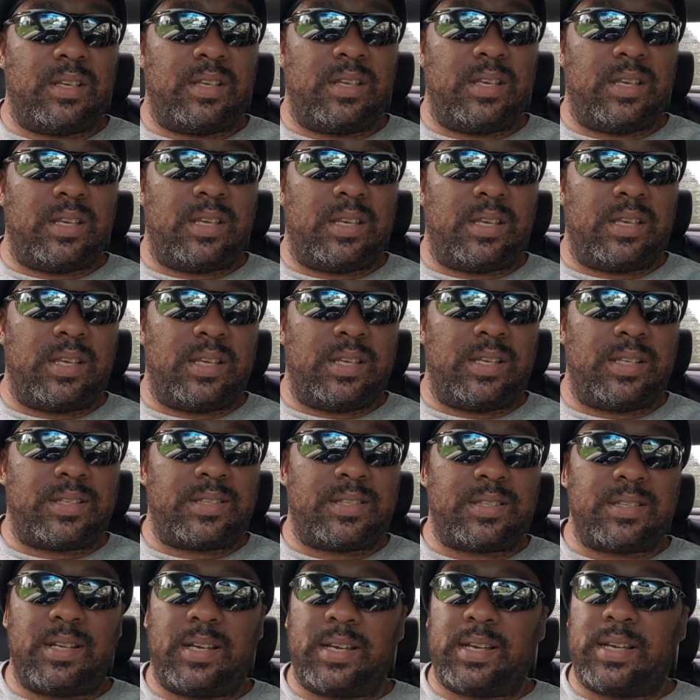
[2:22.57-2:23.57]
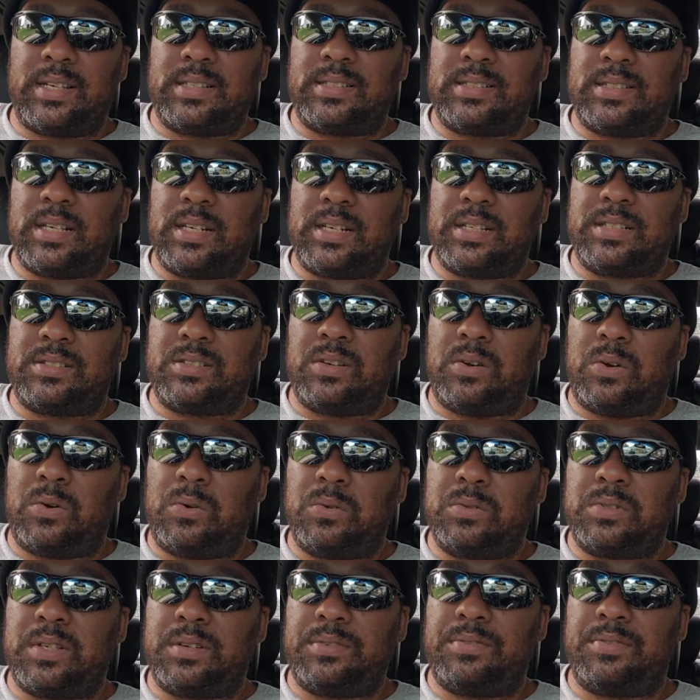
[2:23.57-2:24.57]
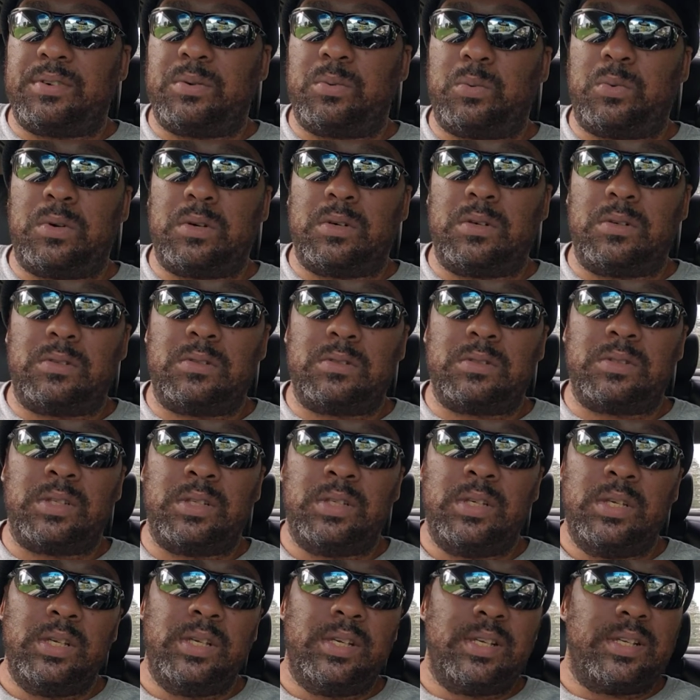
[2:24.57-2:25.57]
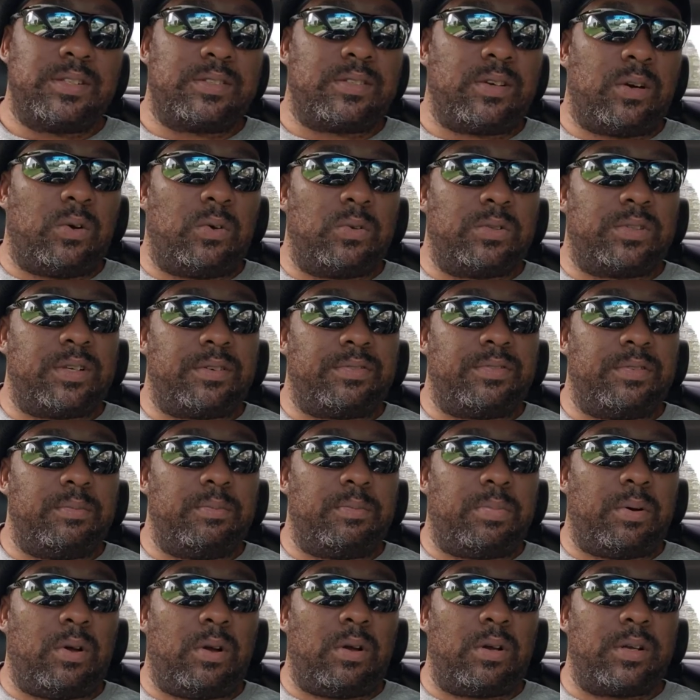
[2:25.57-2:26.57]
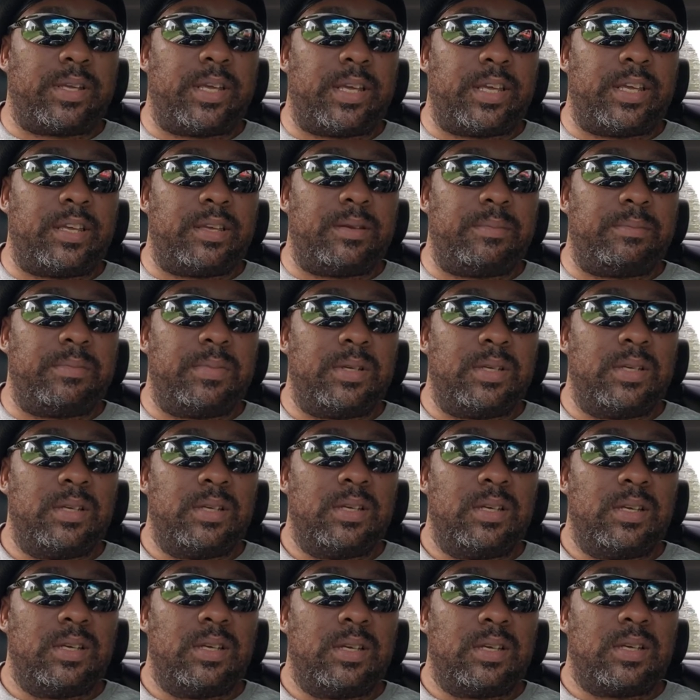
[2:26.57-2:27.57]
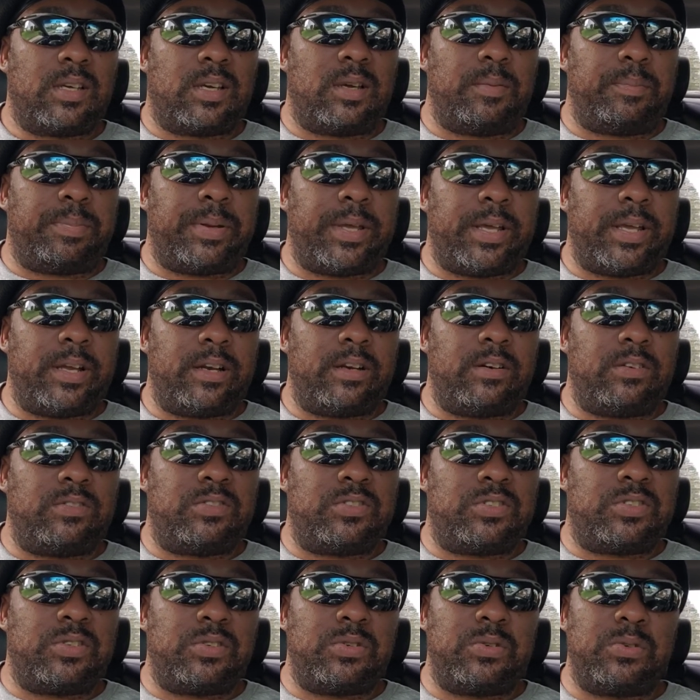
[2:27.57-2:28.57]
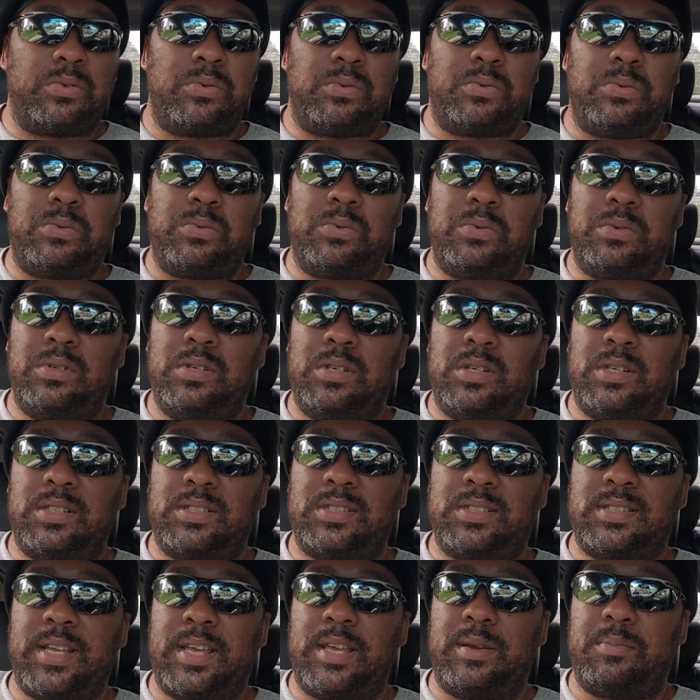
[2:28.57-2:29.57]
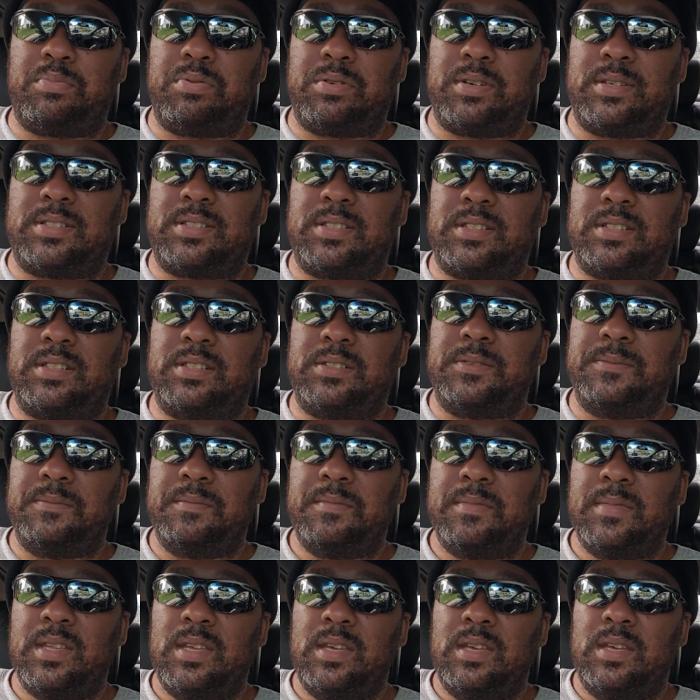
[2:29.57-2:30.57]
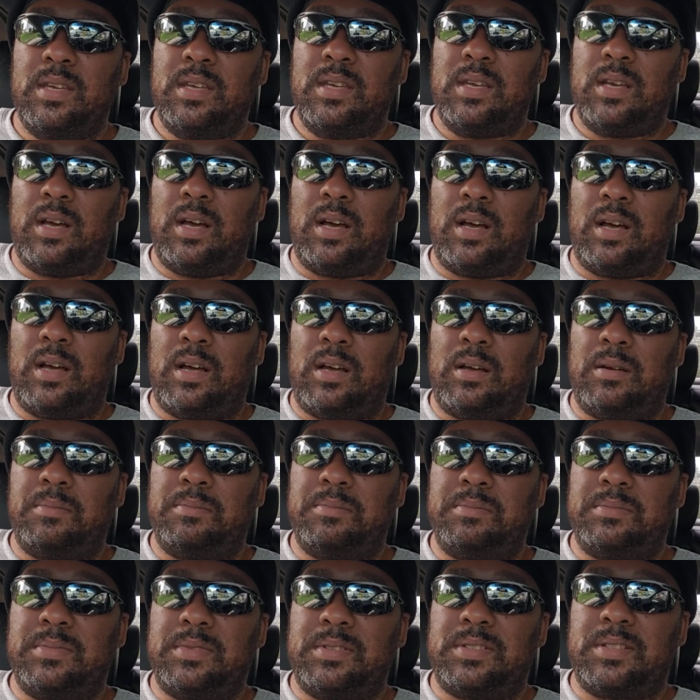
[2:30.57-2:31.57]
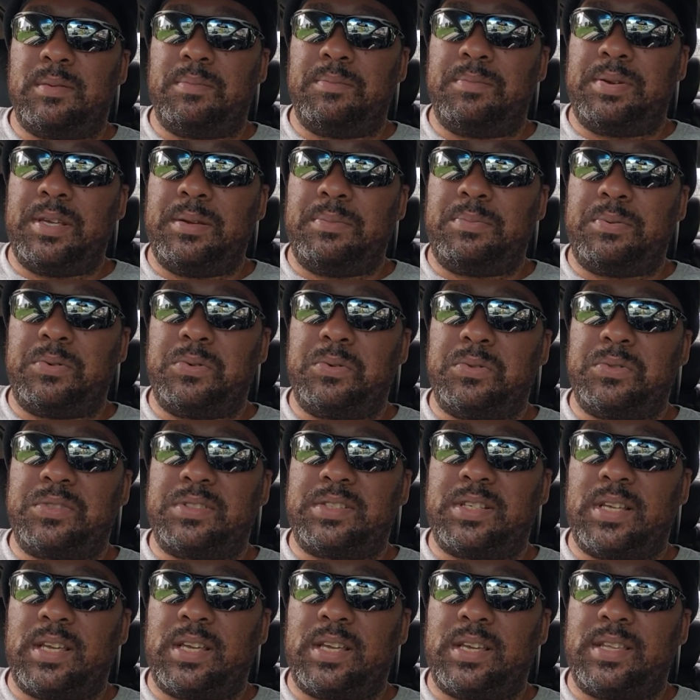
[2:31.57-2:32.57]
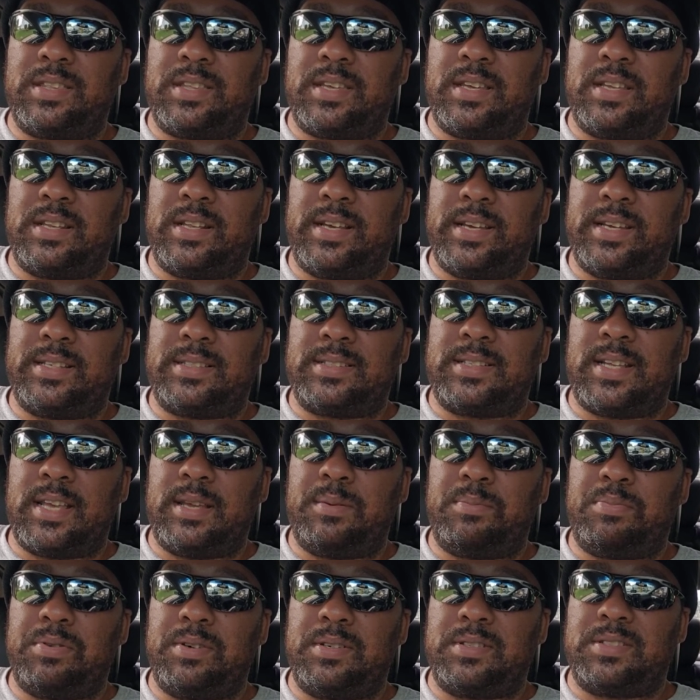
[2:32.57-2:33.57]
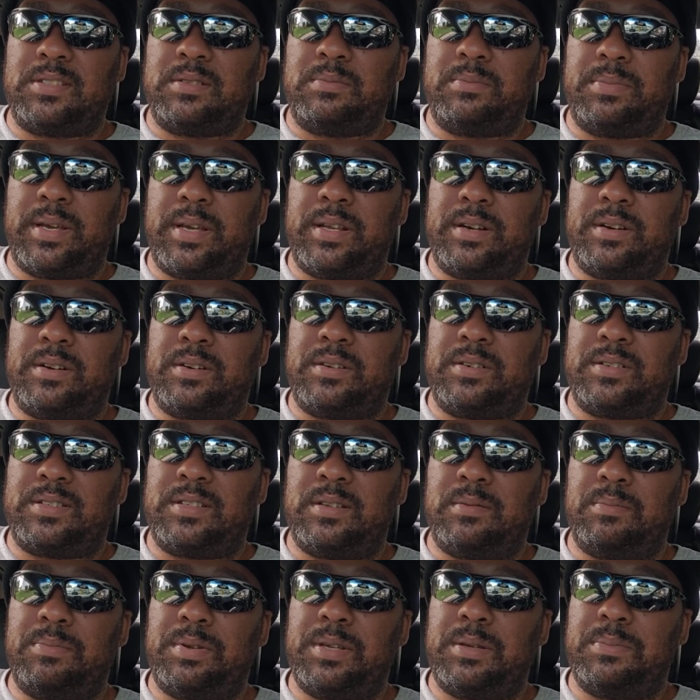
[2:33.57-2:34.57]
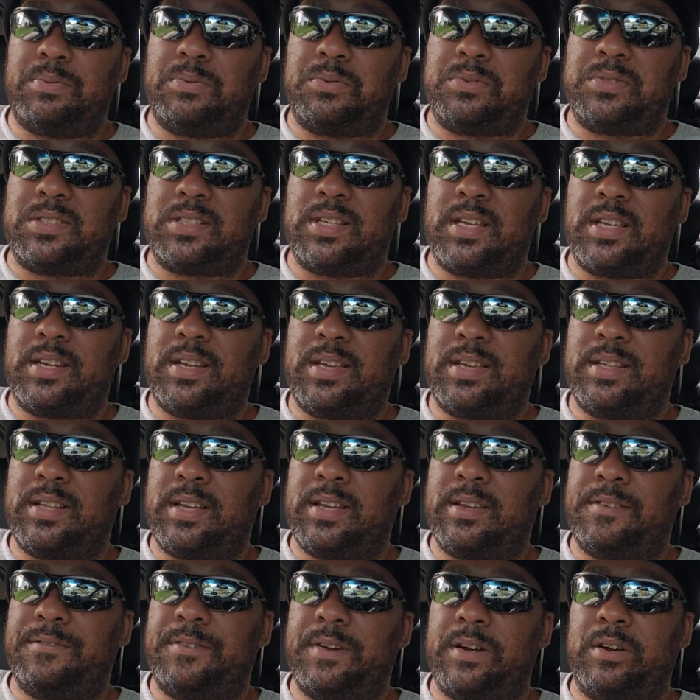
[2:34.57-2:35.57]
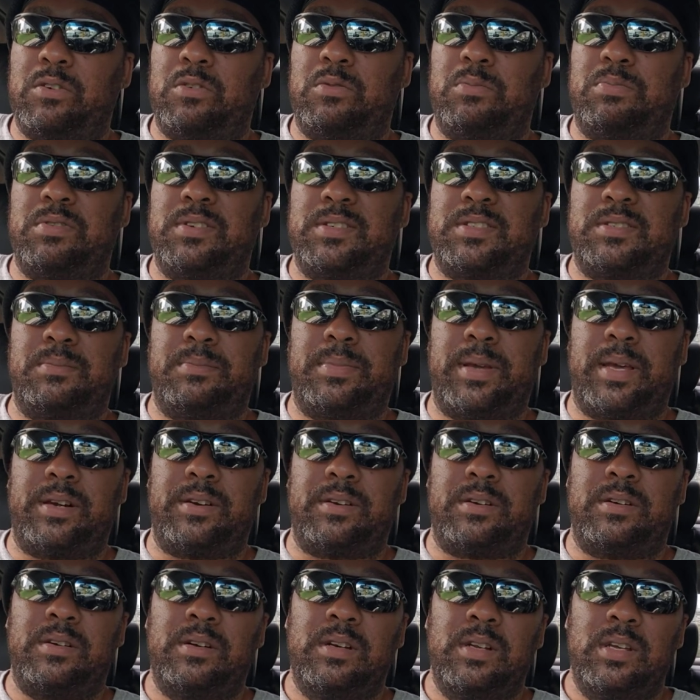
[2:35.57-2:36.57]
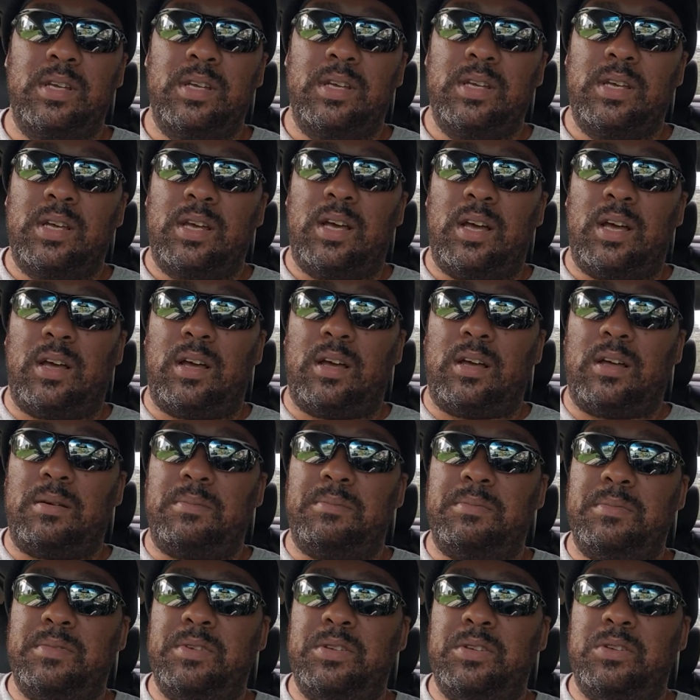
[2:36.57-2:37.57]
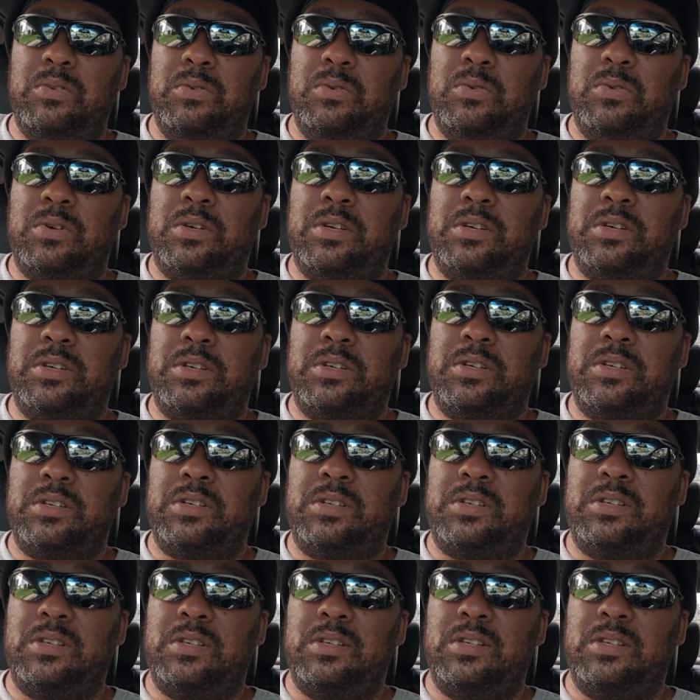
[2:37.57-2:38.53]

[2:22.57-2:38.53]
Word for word: it, it's like I said, it's a whole different world. It's a whole different ball game compared to a state prison um, some people say they like state prison better. Some people say they like federal prison better. Um, you could